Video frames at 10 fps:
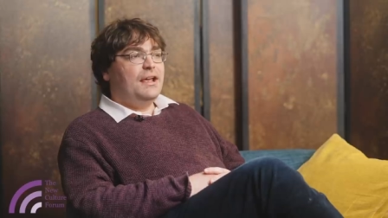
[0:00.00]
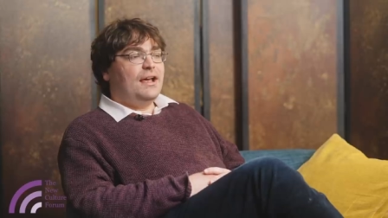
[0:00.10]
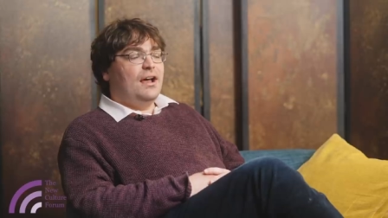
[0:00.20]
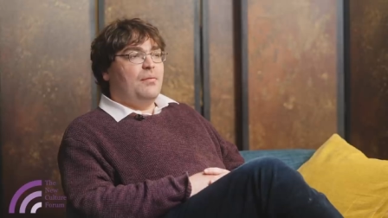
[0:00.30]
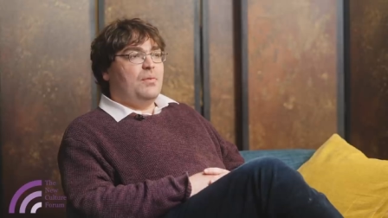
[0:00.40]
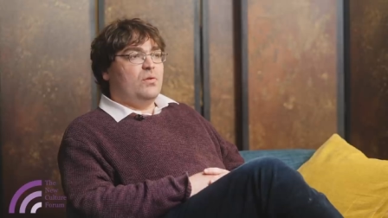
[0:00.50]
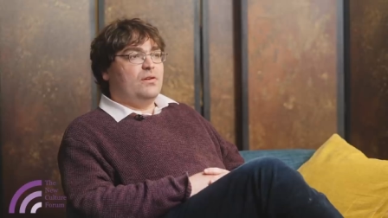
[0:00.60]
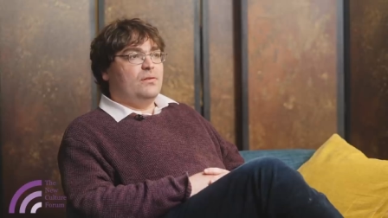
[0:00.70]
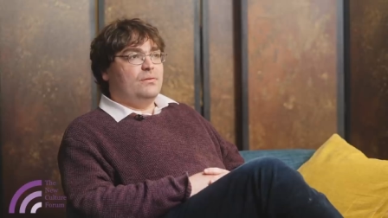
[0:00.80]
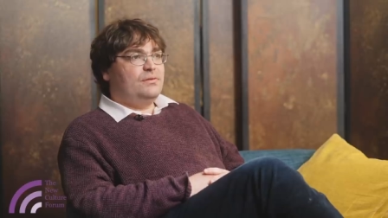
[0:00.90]
who
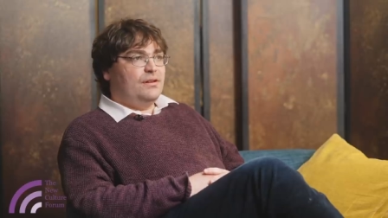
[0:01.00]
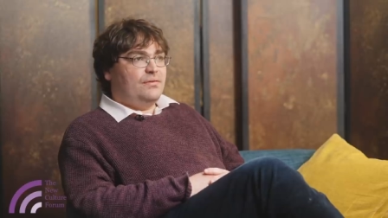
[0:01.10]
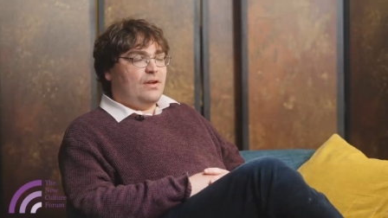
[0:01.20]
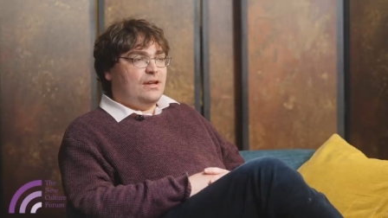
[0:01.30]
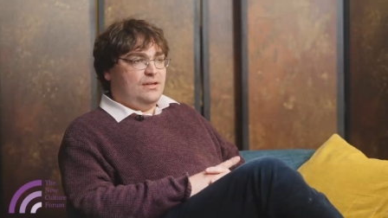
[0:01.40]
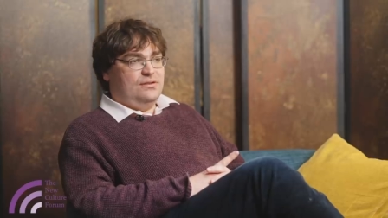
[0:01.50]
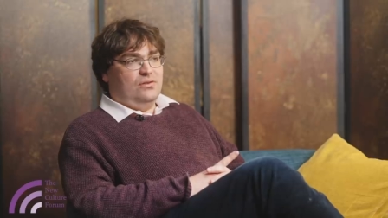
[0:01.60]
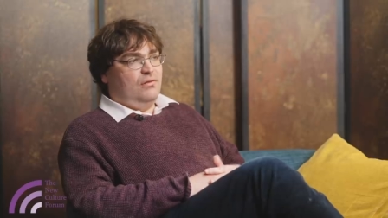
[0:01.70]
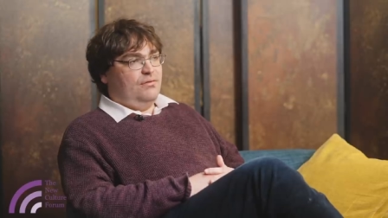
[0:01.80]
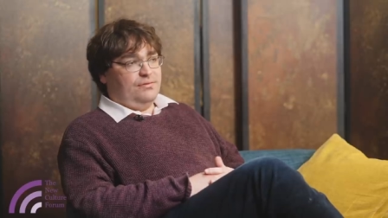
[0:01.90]
are afraid
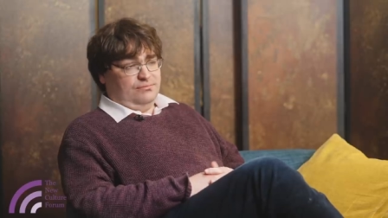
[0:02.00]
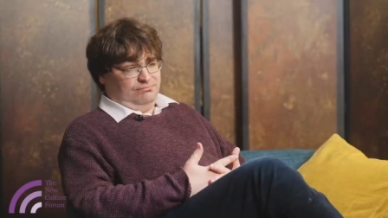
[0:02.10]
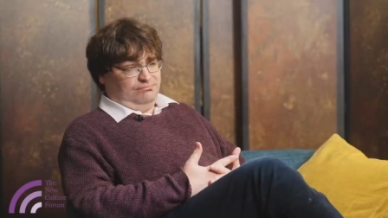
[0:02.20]
of,